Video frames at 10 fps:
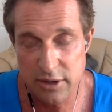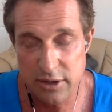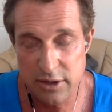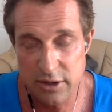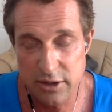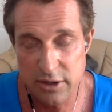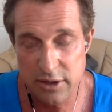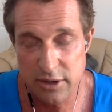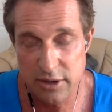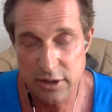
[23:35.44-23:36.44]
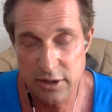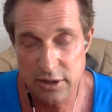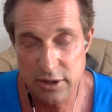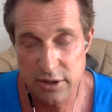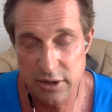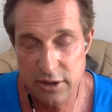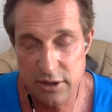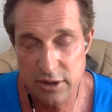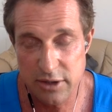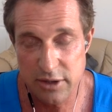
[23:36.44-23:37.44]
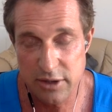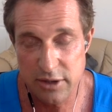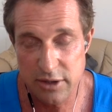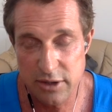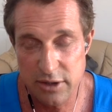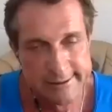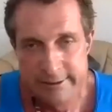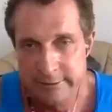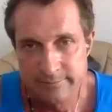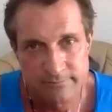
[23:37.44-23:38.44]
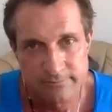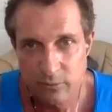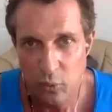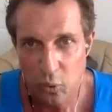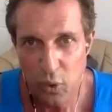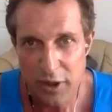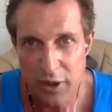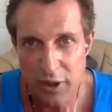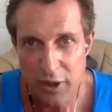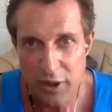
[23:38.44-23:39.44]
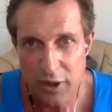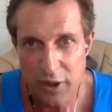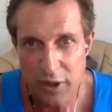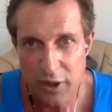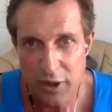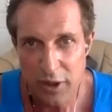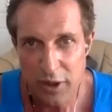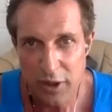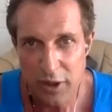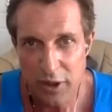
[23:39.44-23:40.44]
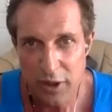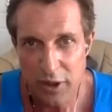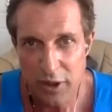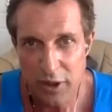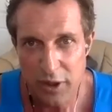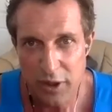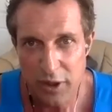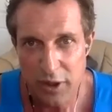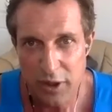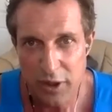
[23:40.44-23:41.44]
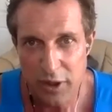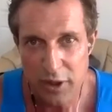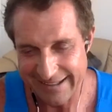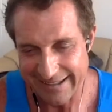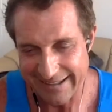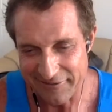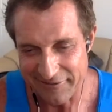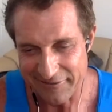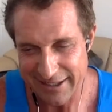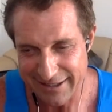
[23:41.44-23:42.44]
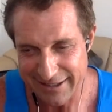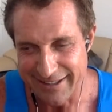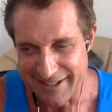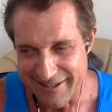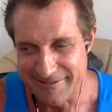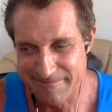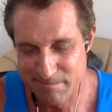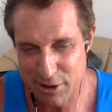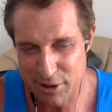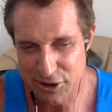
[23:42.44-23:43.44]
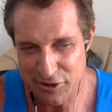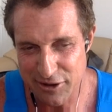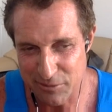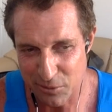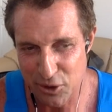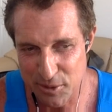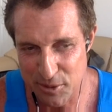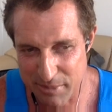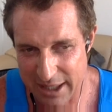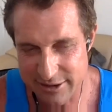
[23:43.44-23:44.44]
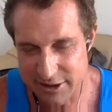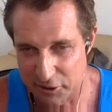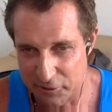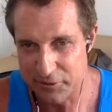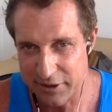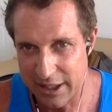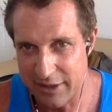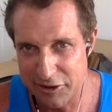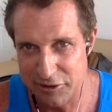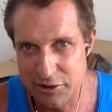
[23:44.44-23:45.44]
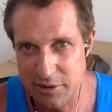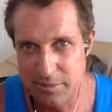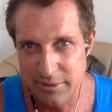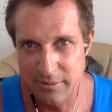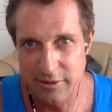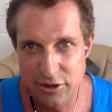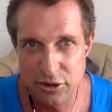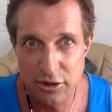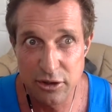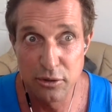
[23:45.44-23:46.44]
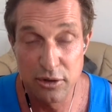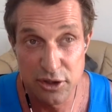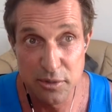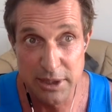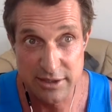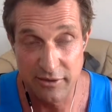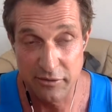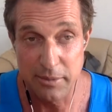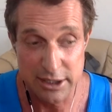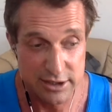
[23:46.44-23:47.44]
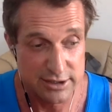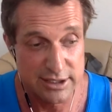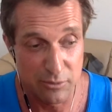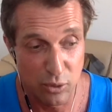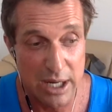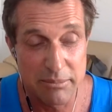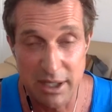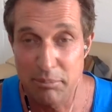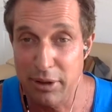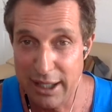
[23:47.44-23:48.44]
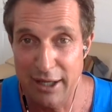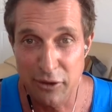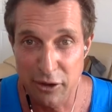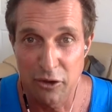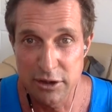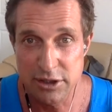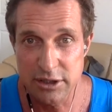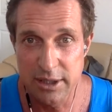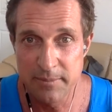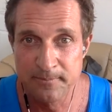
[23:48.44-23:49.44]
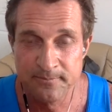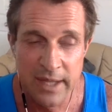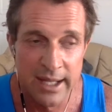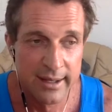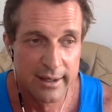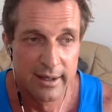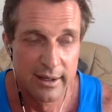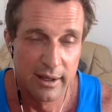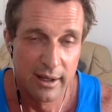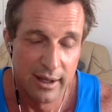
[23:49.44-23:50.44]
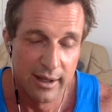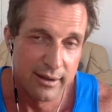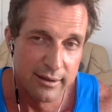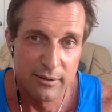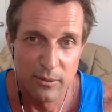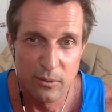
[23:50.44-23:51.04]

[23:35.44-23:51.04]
work like that either you have to slow your brain with that with those two bits of information I, if I you know put you in a room by yourself, gave you those two, two two bits of information, said write me a plan for going to sleep, what do you